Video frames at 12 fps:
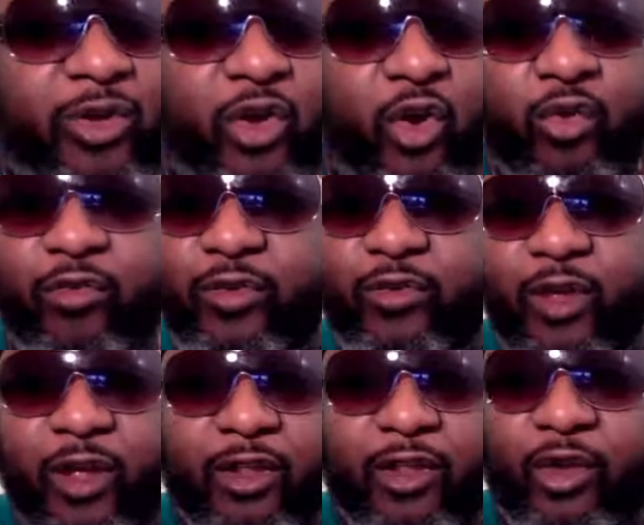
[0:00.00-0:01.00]
The
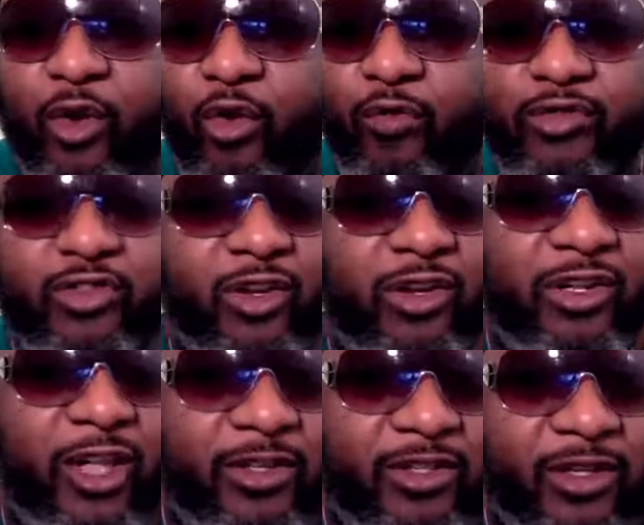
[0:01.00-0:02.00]
COVID's
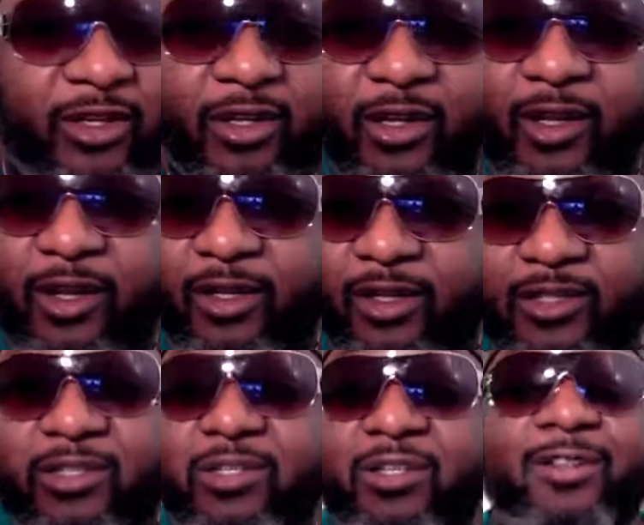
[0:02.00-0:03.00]
gonna get you.
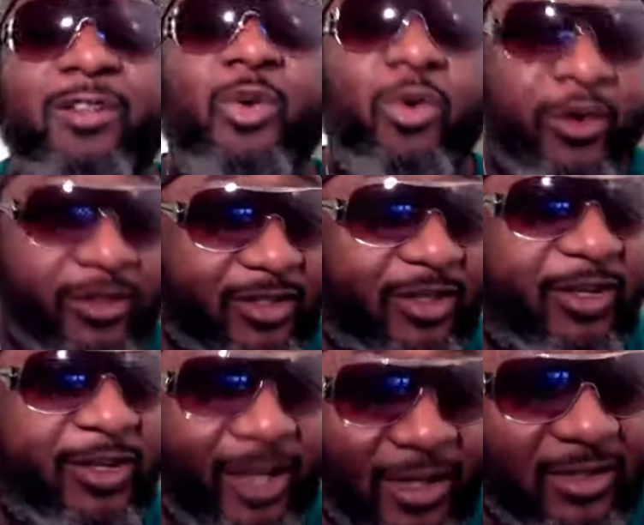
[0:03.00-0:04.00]
Listen, the Lord's
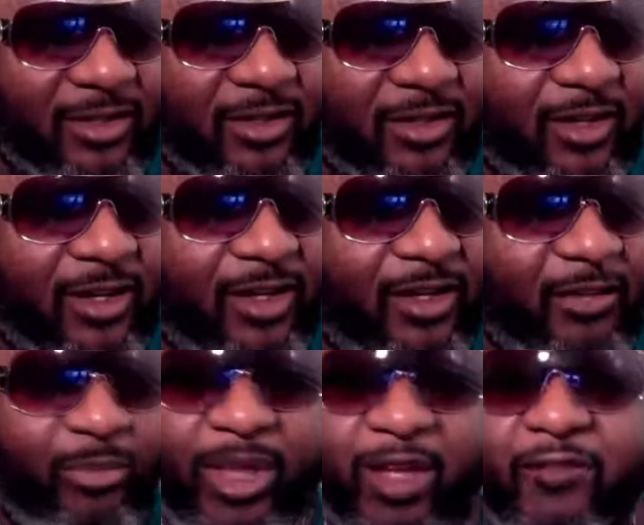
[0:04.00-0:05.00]
gonna get you.
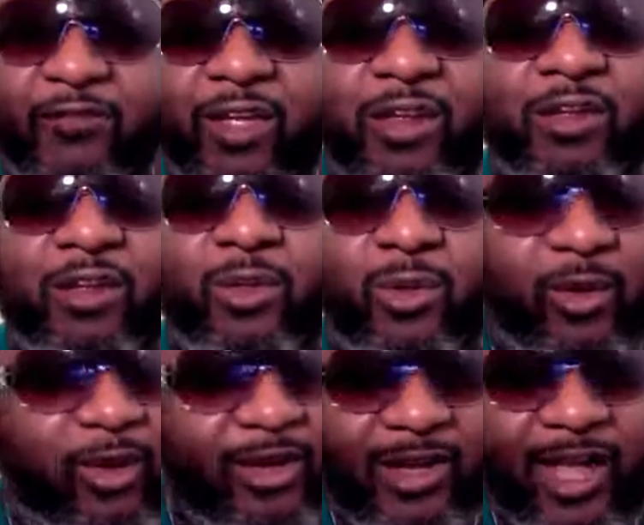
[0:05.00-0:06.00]
Be afraid of the
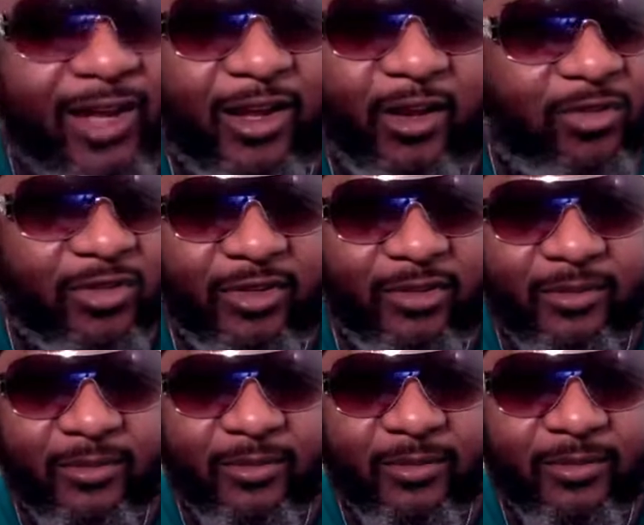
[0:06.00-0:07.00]
Lord, not COVID.
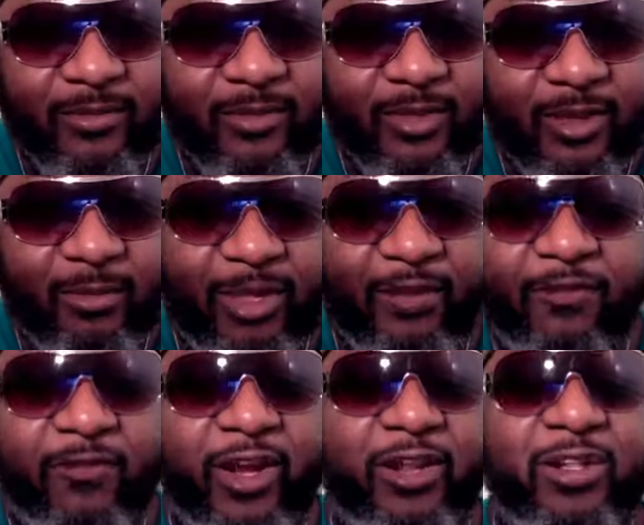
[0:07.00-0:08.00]
Be
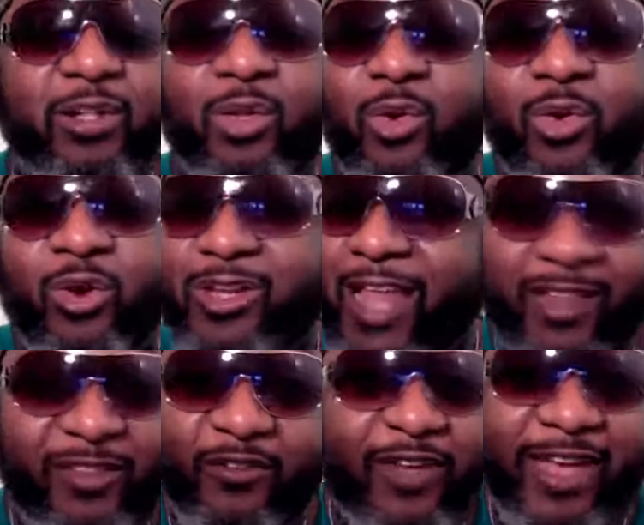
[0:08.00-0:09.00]
afraid of the Lord,
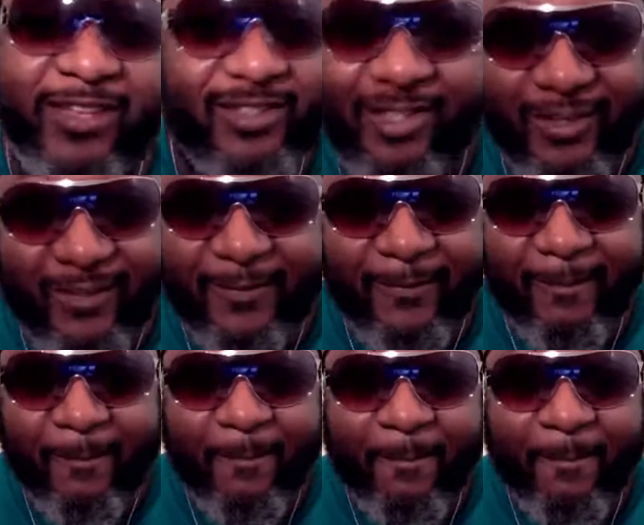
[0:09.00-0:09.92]
not the vaccine.